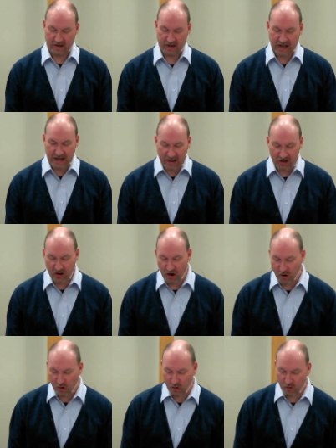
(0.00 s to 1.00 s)
He had
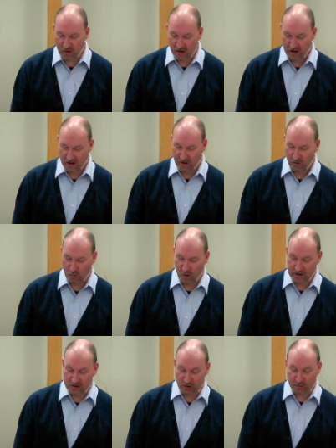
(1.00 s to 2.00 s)
known
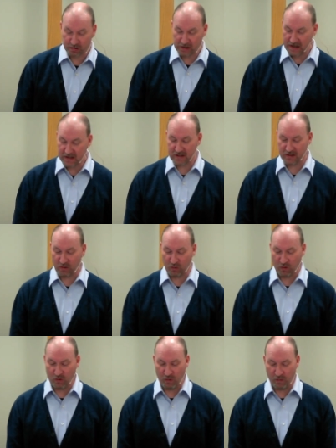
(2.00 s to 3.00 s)
what took place in the
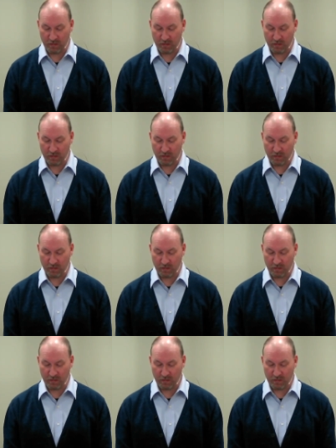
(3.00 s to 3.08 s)
womb,